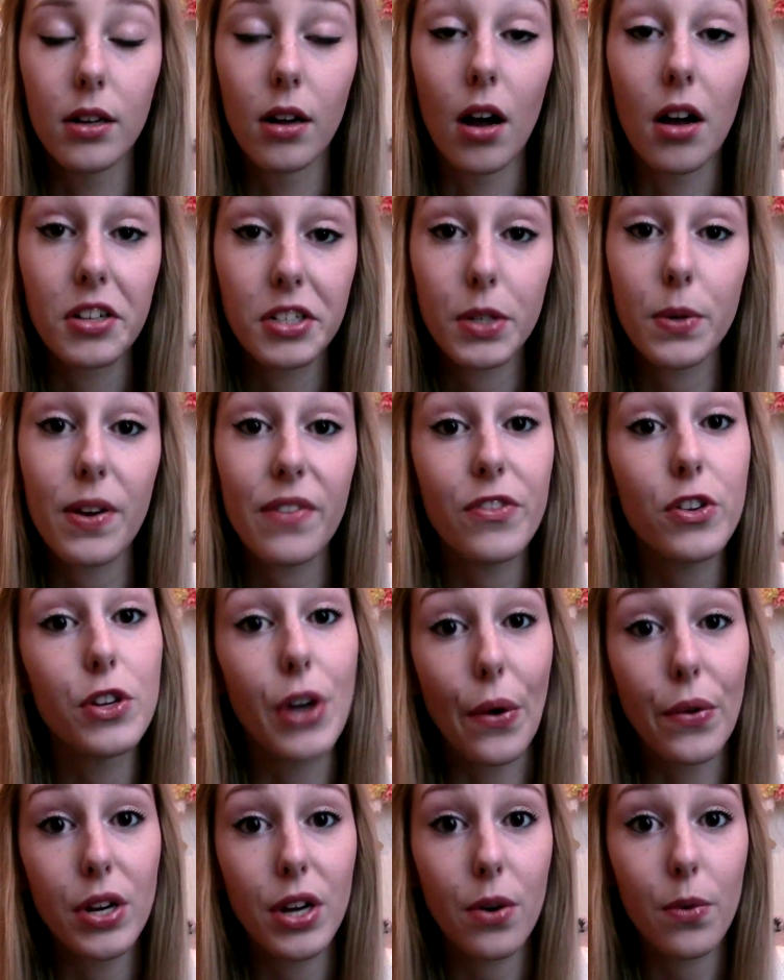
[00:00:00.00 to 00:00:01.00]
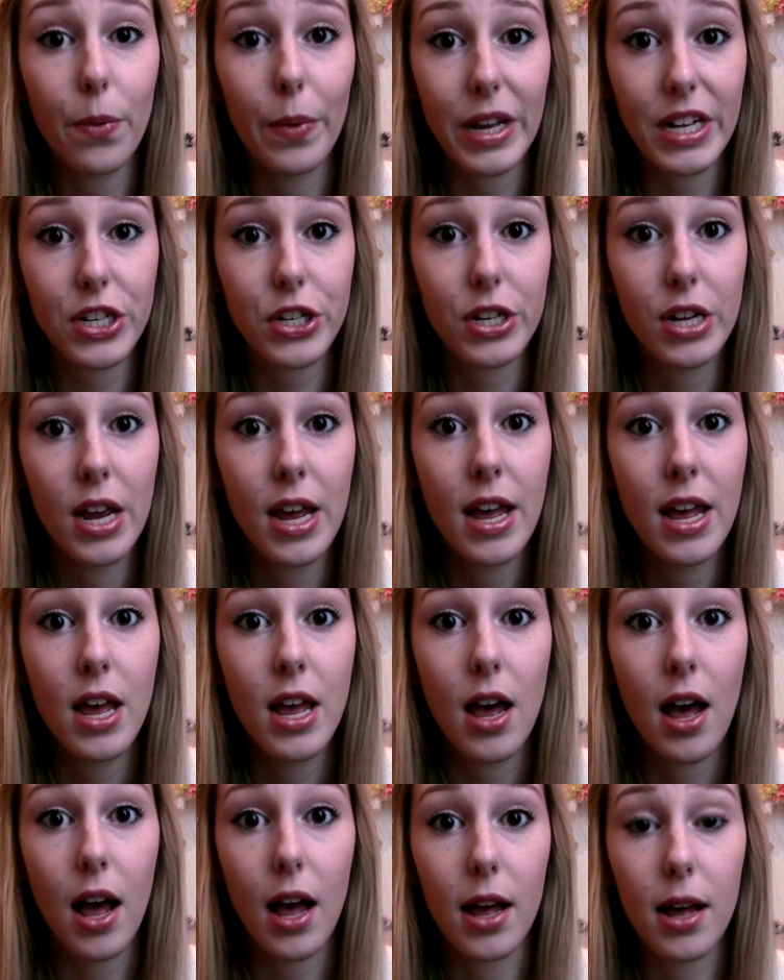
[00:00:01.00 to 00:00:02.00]
Also, if you don't know which
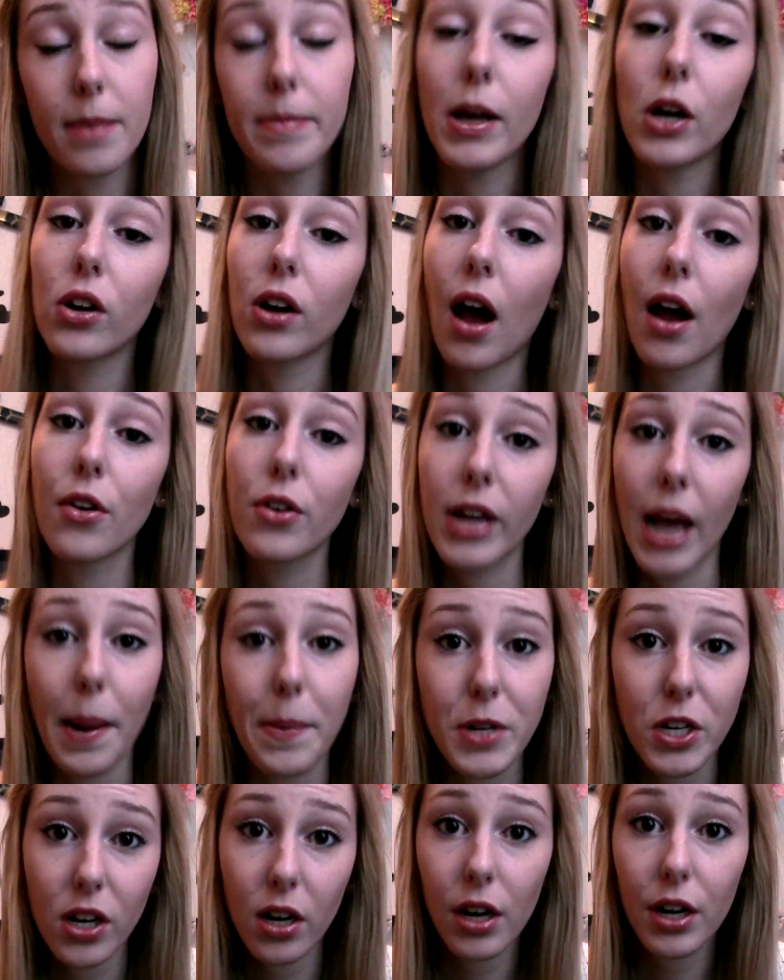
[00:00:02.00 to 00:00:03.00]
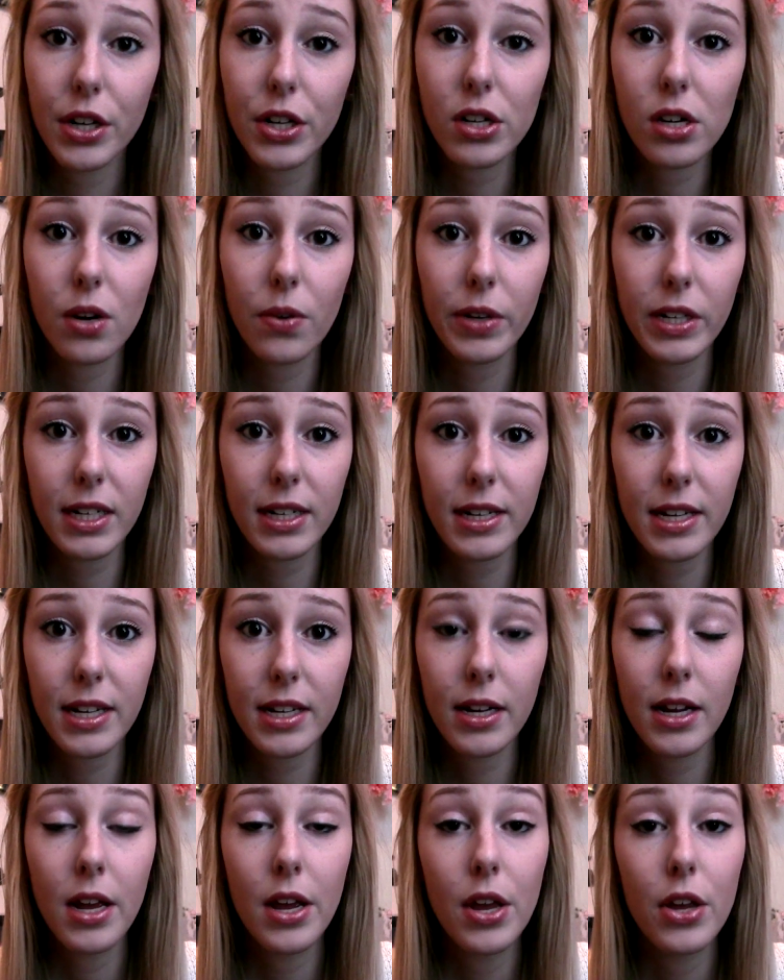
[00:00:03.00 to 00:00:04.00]
um, Elgato capture card you're going to need,